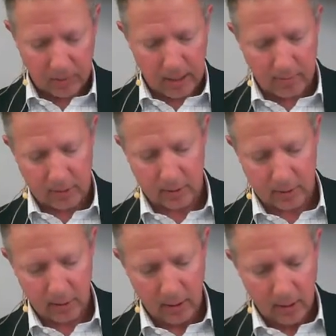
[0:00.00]

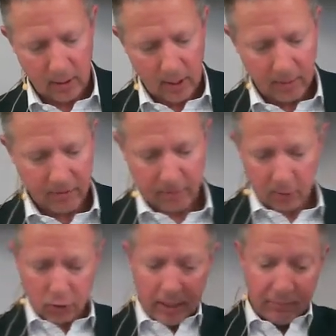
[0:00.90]
promises. I mean,
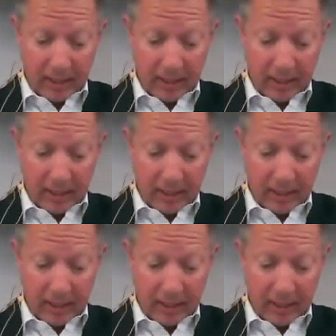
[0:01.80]
first you have to